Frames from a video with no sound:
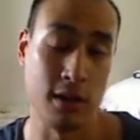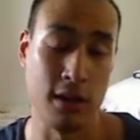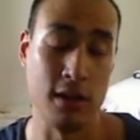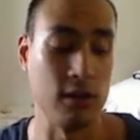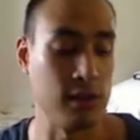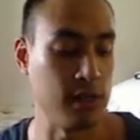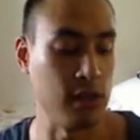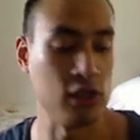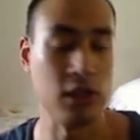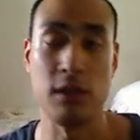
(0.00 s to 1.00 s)
I know this
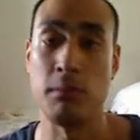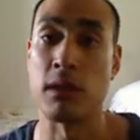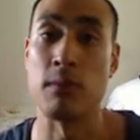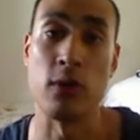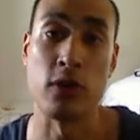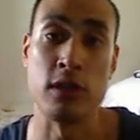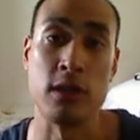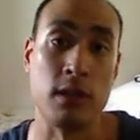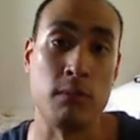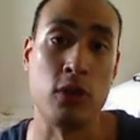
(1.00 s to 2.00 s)
sounds cheesy, but the more you see,
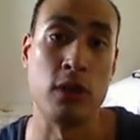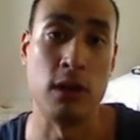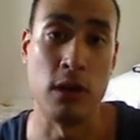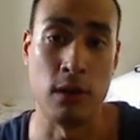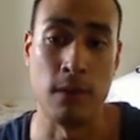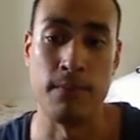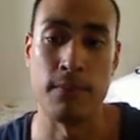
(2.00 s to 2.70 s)
the more you know.